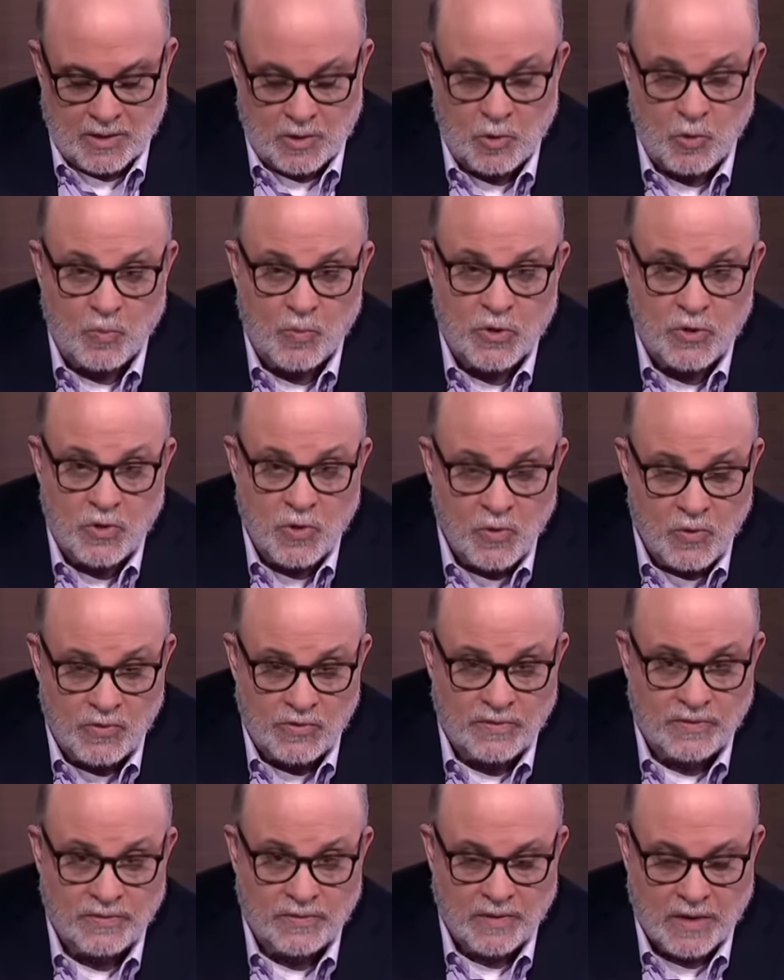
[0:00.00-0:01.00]
You
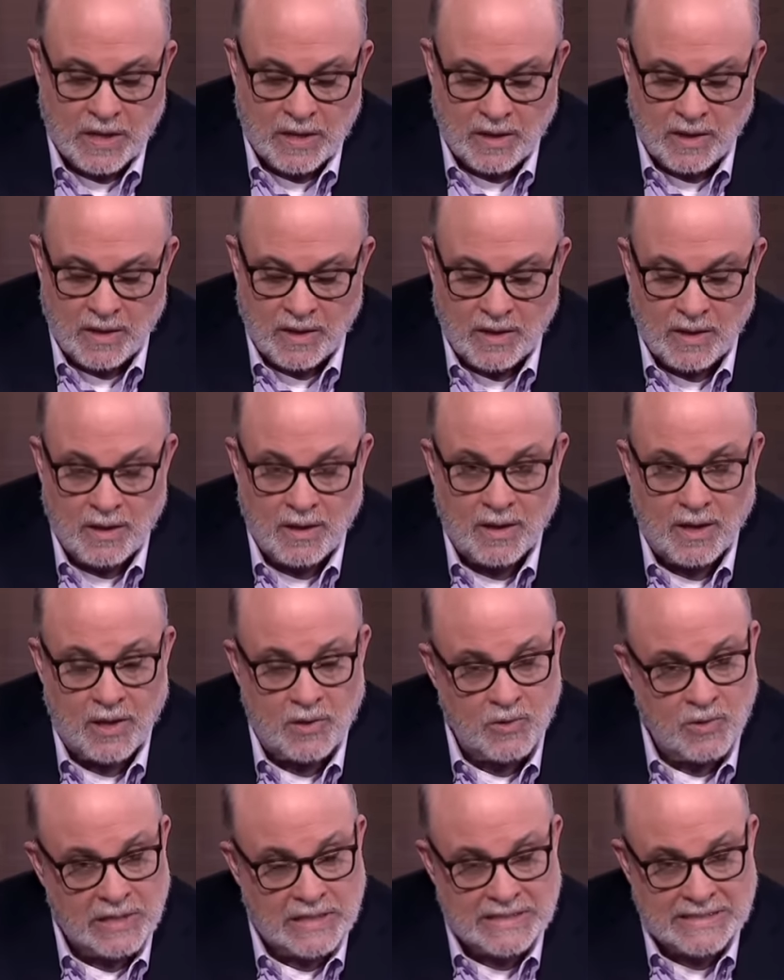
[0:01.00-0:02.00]
produce
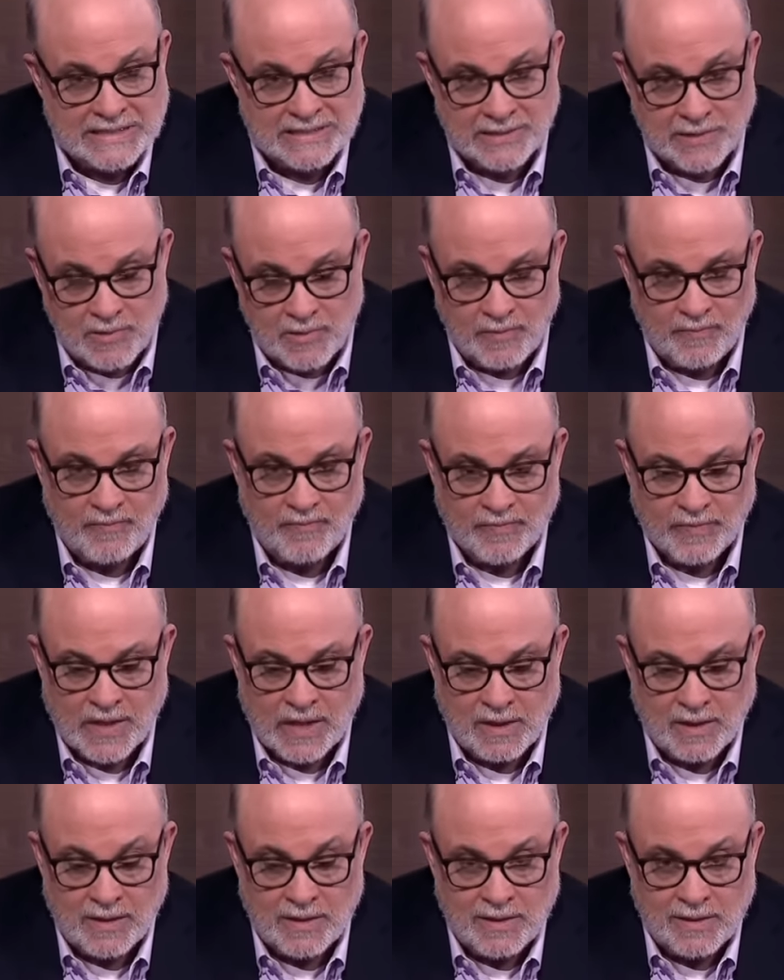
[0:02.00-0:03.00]
and you consume
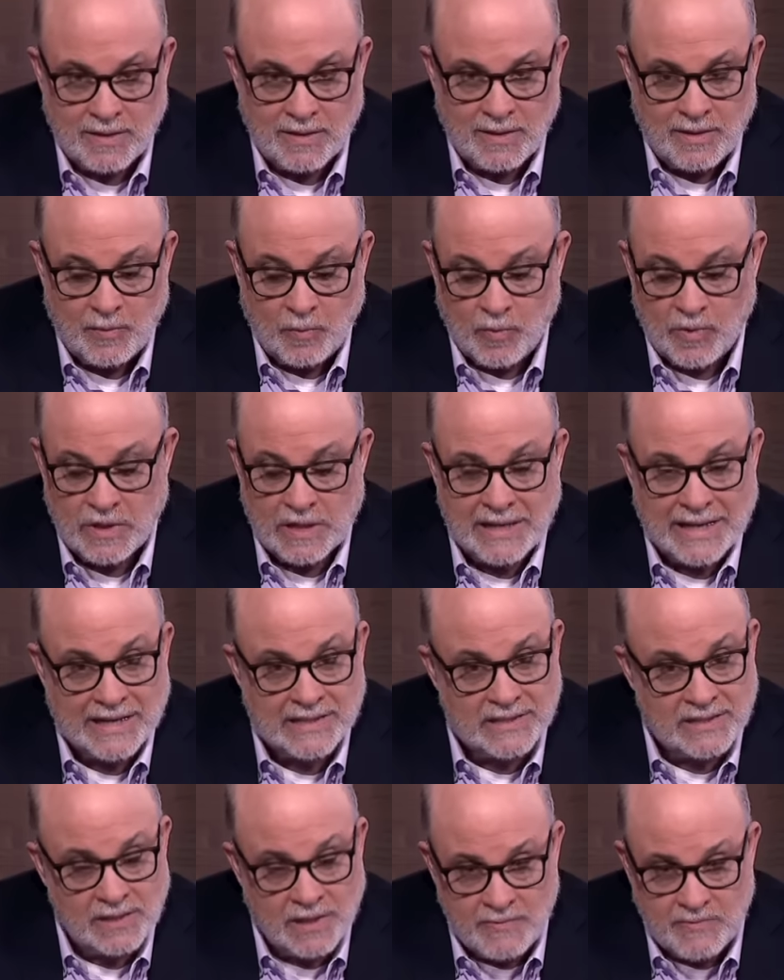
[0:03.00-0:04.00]
when you're
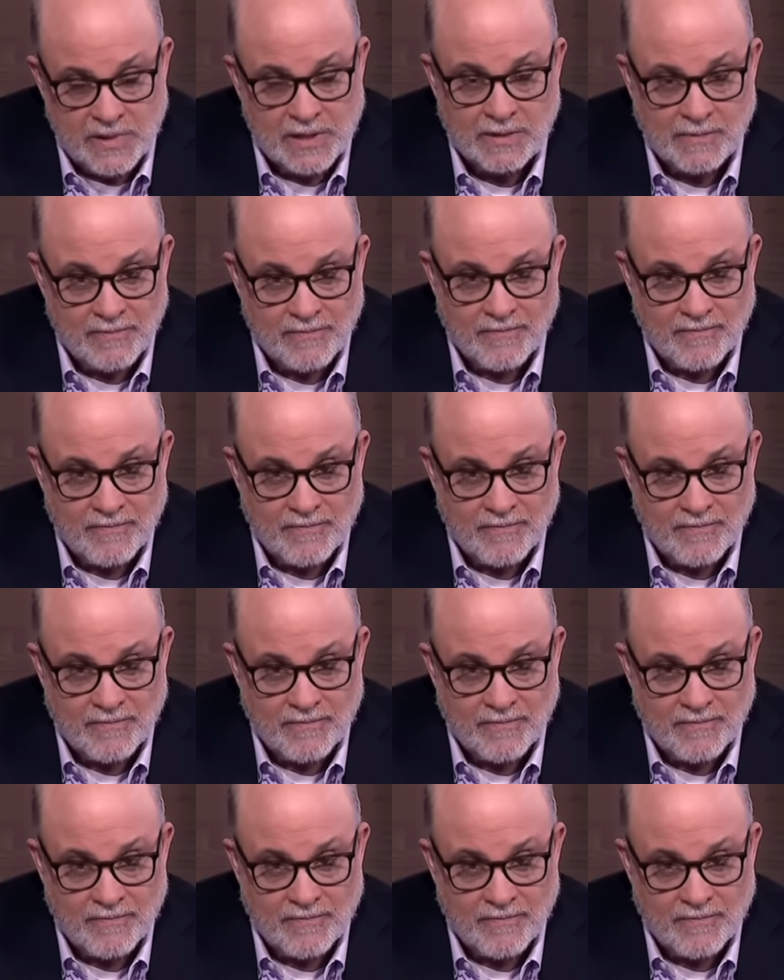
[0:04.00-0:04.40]
not sleeping.